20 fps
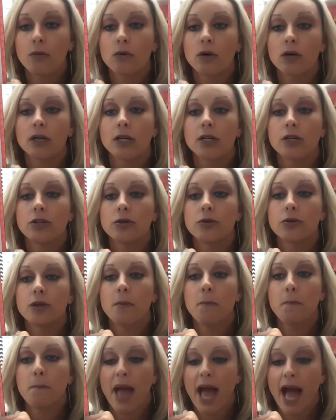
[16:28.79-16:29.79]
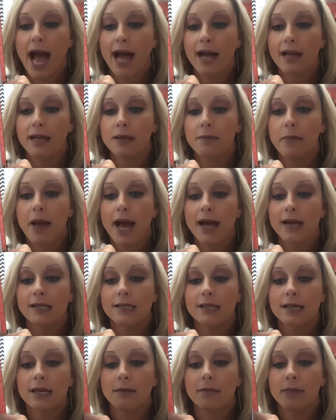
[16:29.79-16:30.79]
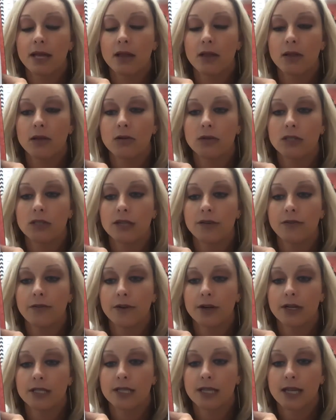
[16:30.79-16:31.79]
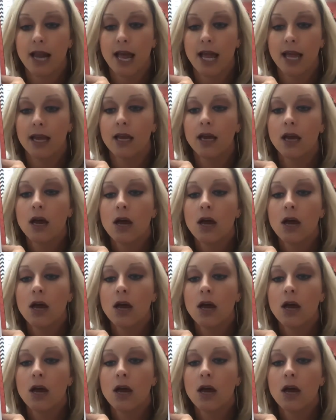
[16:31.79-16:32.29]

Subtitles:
We're gonna do the back. The back's gonna be a little different today.